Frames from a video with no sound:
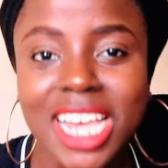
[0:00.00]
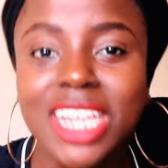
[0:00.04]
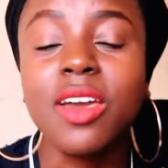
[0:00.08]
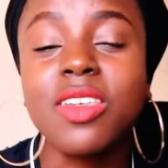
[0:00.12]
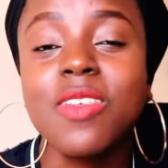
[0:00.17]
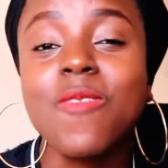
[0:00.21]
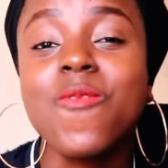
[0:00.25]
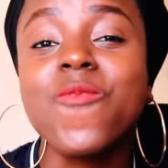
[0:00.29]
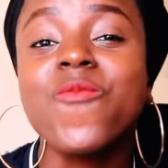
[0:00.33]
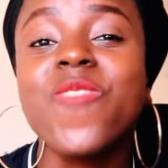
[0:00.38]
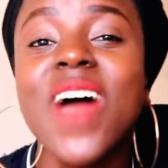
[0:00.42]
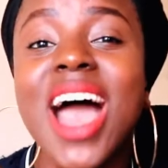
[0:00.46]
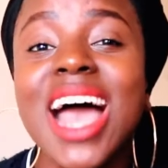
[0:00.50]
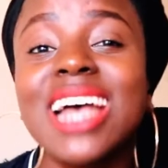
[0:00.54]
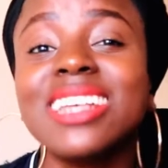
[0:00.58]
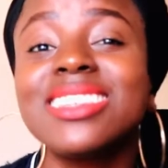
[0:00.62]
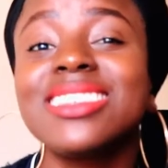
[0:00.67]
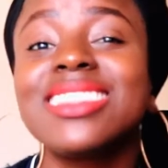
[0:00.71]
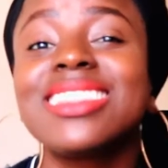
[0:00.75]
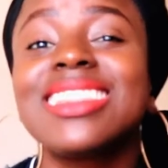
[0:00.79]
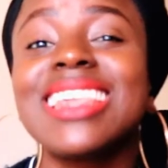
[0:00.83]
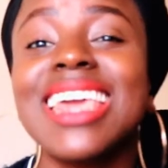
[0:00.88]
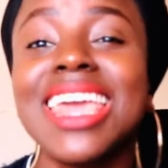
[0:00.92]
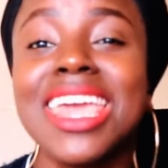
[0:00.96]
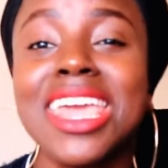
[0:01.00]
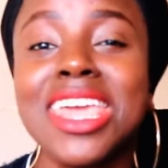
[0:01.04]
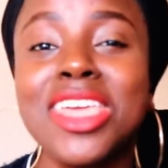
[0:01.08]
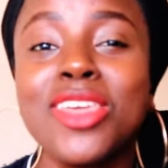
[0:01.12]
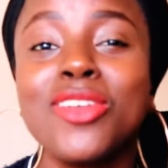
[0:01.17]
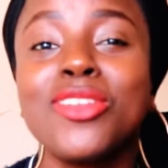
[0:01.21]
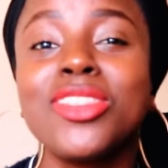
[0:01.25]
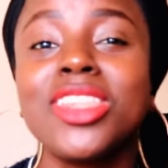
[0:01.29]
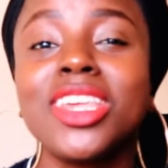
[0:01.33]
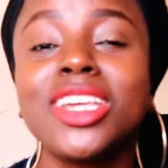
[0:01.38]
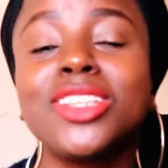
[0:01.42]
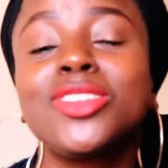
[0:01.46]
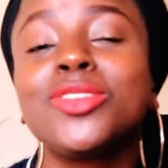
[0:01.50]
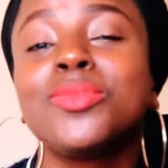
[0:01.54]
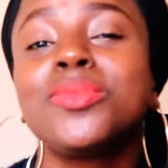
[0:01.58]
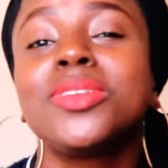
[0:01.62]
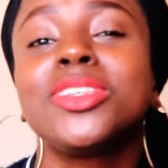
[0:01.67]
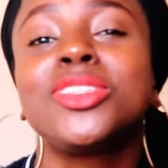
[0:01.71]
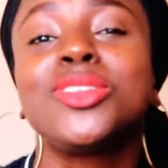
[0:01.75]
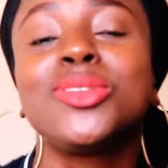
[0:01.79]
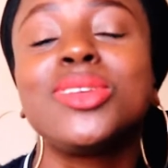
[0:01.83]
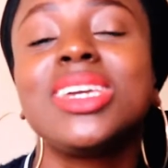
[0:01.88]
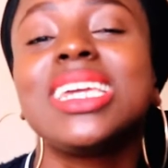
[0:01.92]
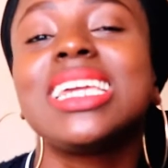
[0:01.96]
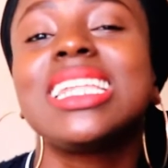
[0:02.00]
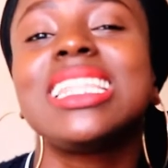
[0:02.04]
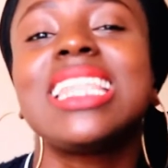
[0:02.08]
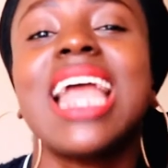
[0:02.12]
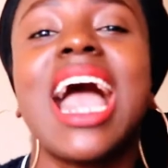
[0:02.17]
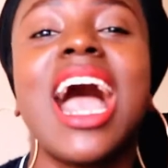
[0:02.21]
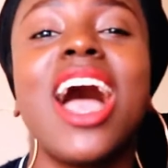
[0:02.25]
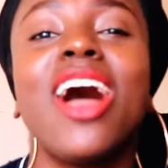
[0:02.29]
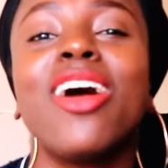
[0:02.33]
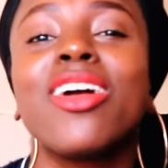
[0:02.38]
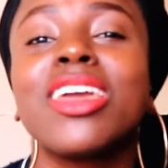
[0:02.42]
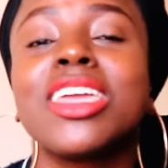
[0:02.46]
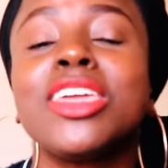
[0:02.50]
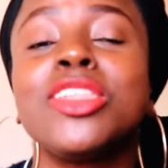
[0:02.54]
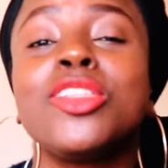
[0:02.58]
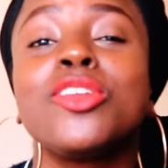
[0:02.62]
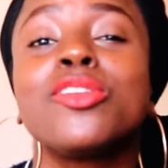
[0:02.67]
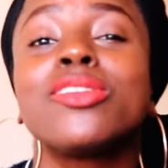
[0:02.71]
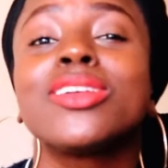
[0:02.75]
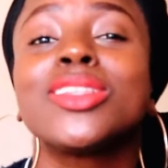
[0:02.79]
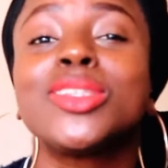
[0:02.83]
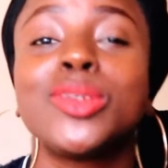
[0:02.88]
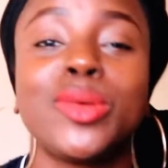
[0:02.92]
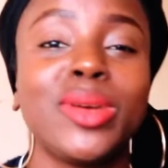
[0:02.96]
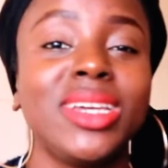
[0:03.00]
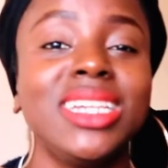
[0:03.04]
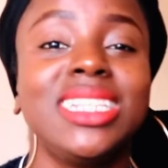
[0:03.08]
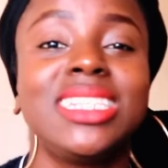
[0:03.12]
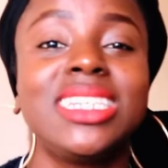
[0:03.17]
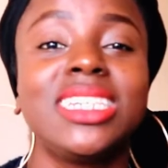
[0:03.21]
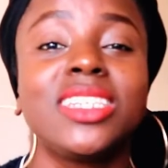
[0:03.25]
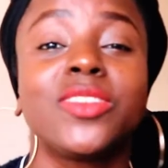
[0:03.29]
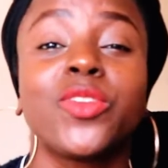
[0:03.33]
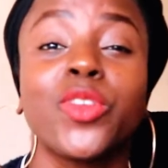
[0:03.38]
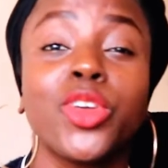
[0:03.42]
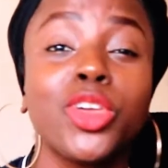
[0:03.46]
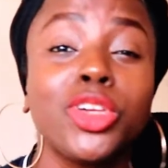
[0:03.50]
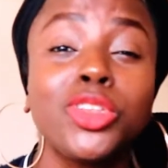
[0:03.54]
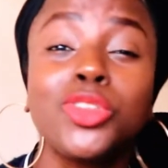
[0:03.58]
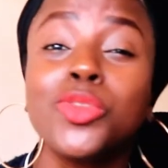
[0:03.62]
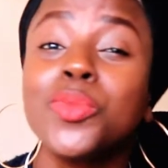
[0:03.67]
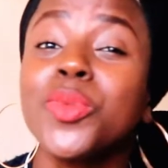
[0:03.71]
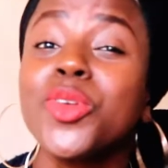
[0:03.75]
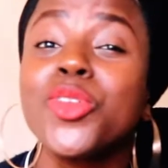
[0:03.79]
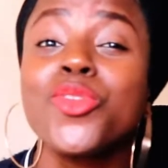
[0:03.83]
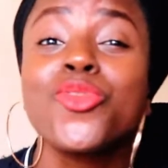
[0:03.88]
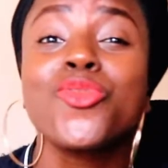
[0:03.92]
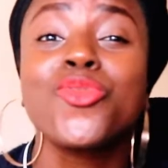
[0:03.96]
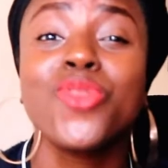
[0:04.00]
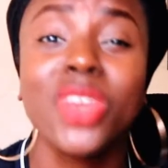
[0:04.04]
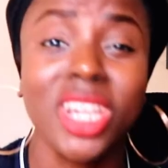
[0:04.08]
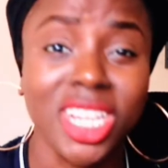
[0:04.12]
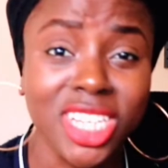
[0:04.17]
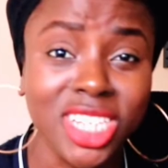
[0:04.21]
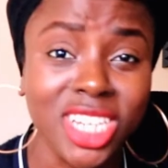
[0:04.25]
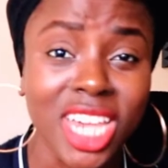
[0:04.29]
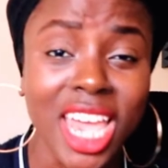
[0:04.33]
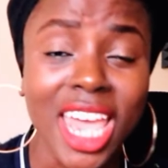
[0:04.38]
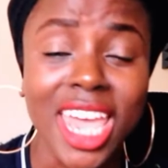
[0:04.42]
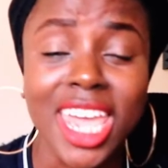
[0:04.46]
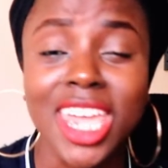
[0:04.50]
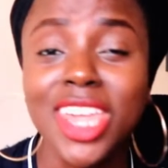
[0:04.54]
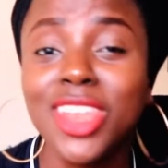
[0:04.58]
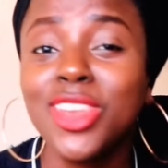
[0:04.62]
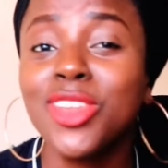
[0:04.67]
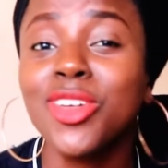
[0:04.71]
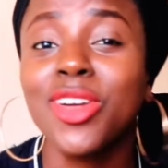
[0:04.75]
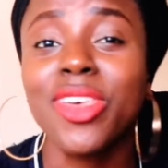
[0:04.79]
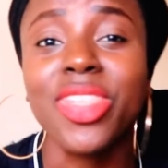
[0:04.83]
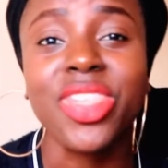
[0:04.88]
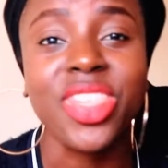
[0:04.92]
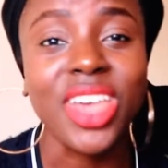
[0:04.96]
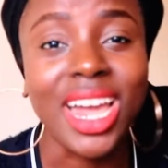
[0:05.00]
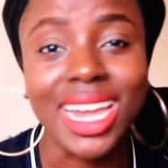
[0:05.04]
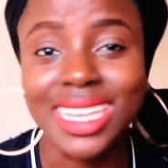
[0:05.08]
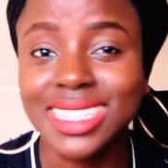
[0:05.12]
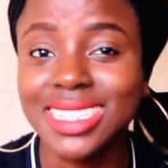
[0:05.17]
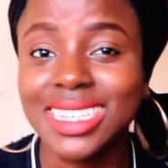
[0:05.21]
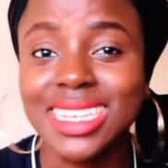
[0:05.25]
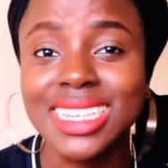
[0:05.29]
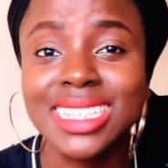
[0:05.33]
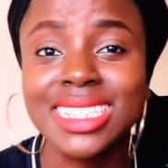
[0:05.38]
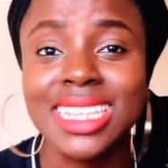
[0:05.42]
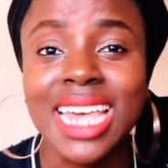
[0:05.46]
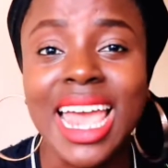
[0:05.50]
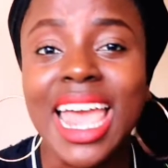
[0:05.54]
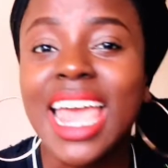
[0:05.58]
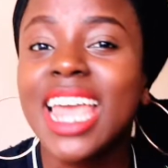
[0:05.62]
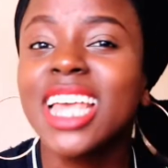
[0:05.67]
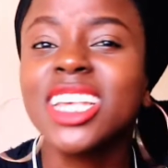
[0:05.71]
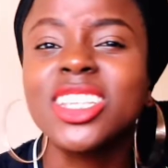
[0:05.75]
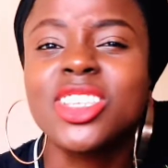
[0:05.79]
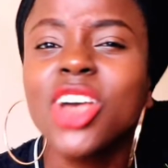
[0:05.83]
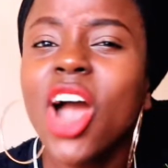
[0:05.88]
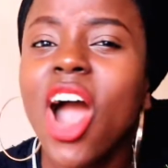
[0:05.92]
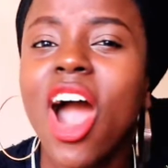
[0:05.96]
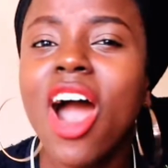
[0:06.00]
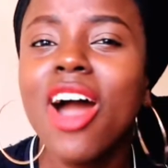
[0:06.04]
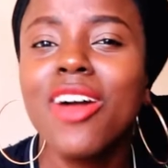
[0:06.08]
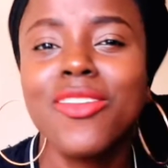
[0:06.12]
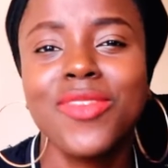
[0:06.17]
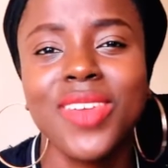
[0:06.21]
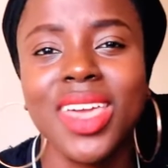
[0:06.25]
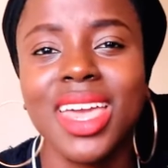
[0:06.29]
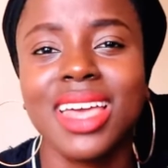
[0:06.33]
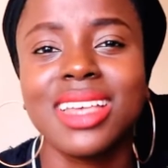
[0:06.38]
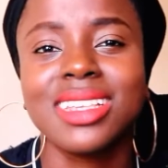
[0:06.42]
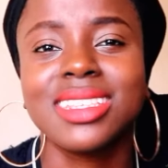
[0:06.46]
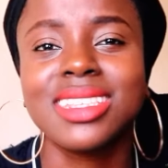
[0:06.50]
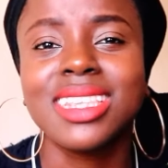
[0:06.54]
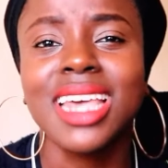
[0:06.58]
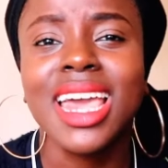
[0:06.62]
And the first thing you need to be doing now in your 20s for you to be rich in your 30s is obvious,